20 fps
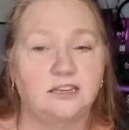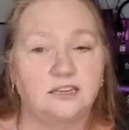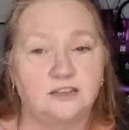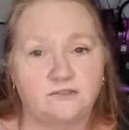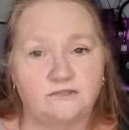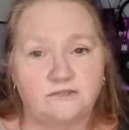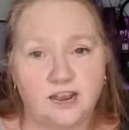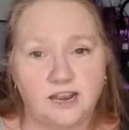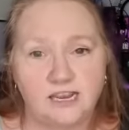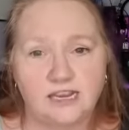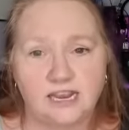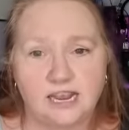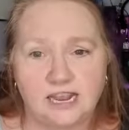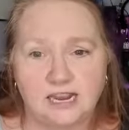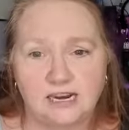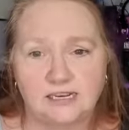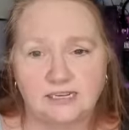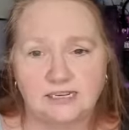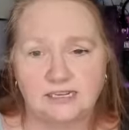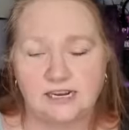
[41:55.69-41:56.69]
defend the
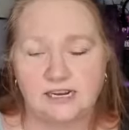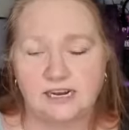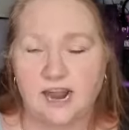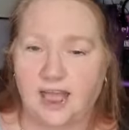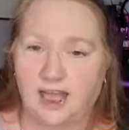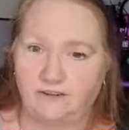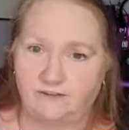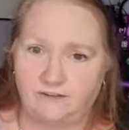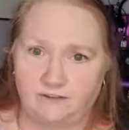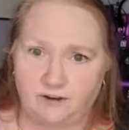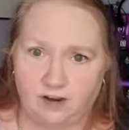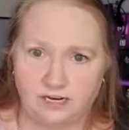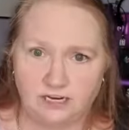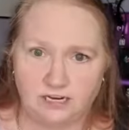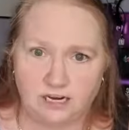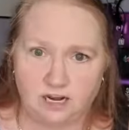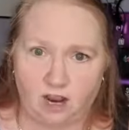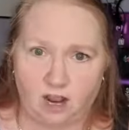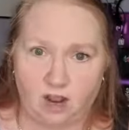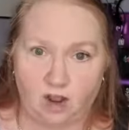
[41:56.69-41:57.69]
innocent and
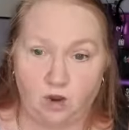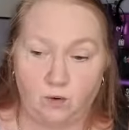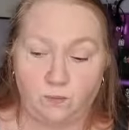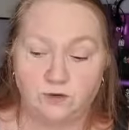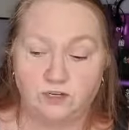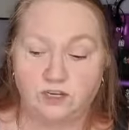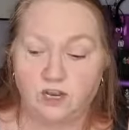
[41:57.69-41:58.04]
finding hope.